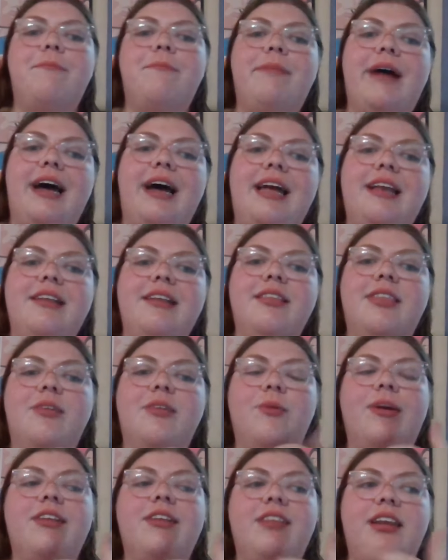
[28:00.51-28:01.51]
but
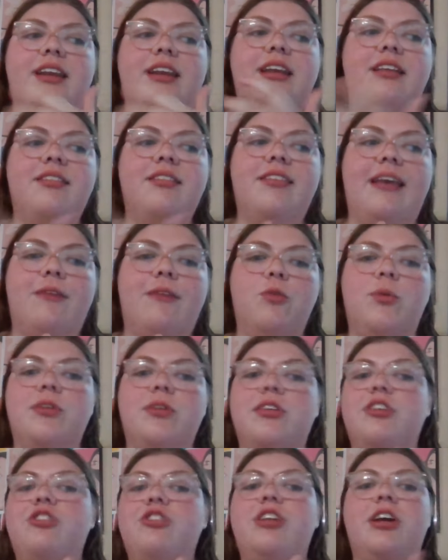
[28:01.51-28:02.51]
the reason he didn't save her
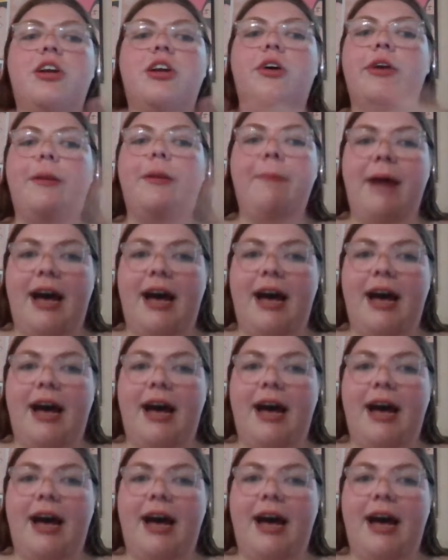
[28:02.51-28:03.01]
was because she had already